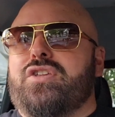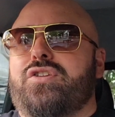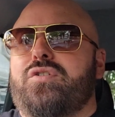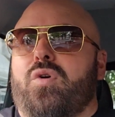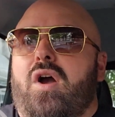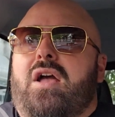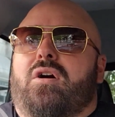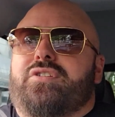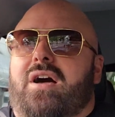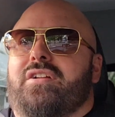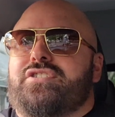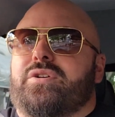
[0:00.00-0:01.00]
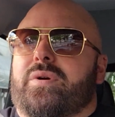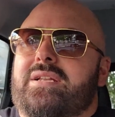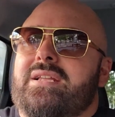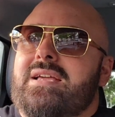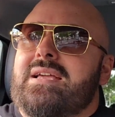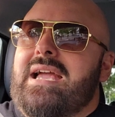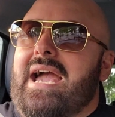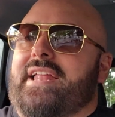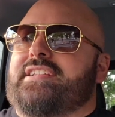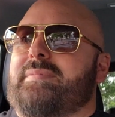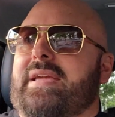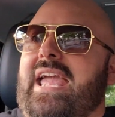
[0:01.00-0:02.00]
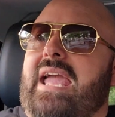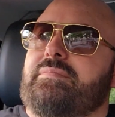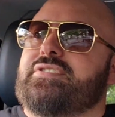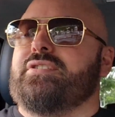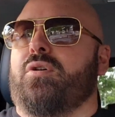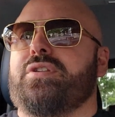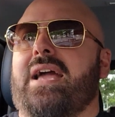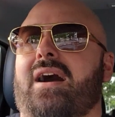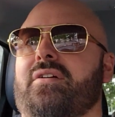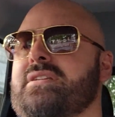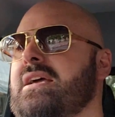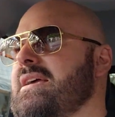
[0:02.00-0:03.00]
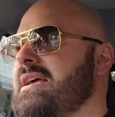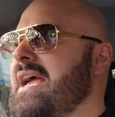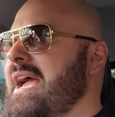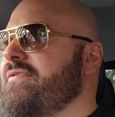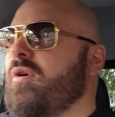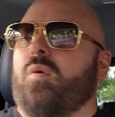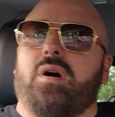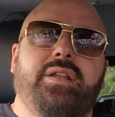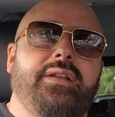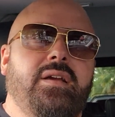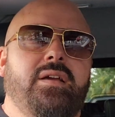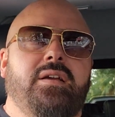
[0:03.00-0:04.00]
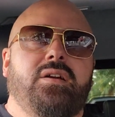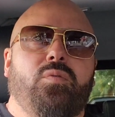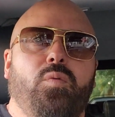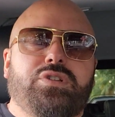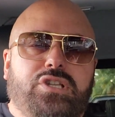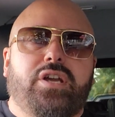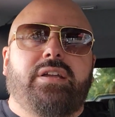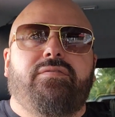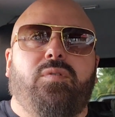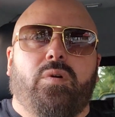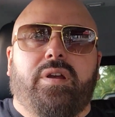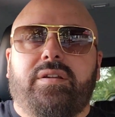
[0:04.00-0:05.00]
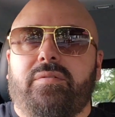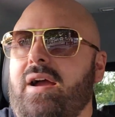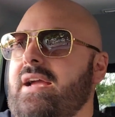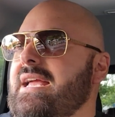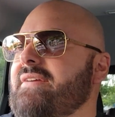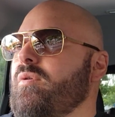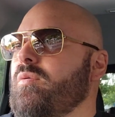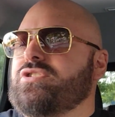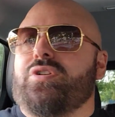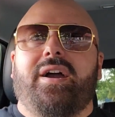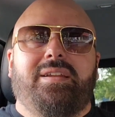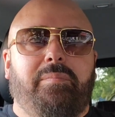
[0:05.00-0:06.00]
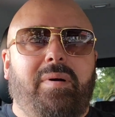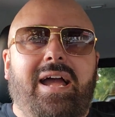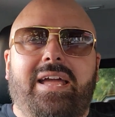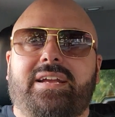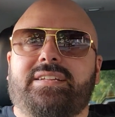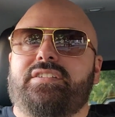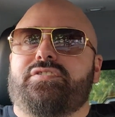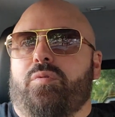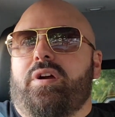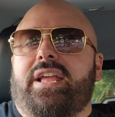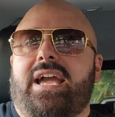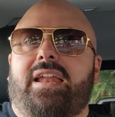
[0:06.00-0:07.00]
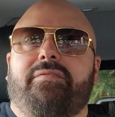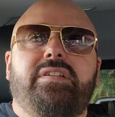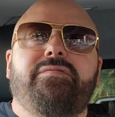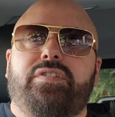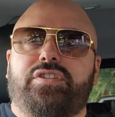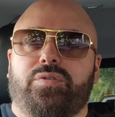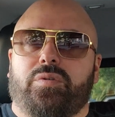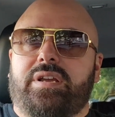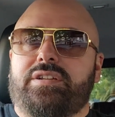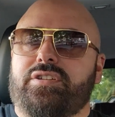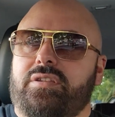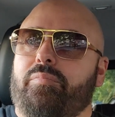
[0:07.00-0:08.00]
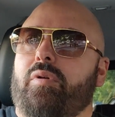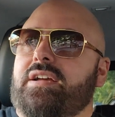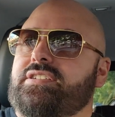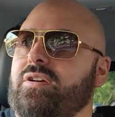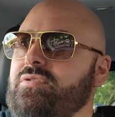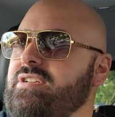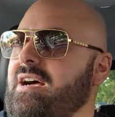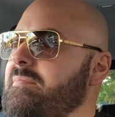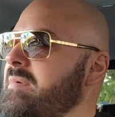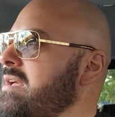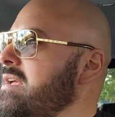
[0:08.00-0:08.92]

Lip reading: you held on to it, and as it became sold out, everyone was looking for it, right? Everyone was trying to buy it because it's running out of inventory, so the price goes up.